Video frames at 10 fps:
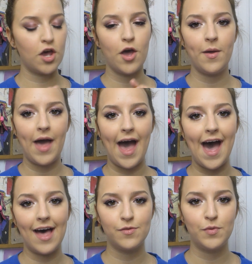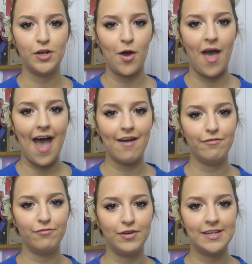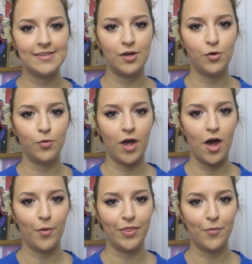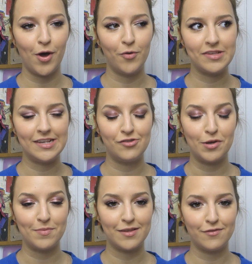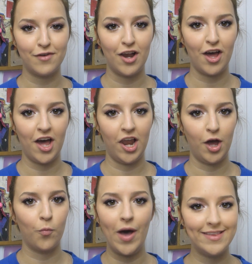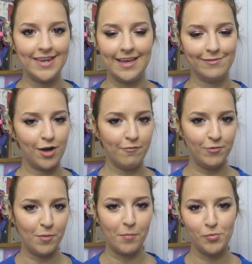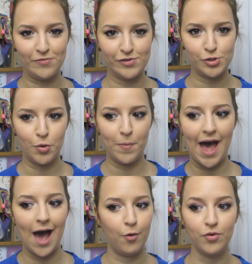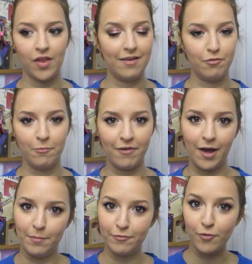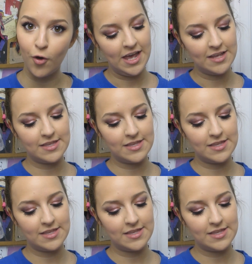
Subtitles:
So as we know, every single girl in the world is literally obsessed with highlighter. Like, where did it even come from? I'm not even sure, but how was I living without it before?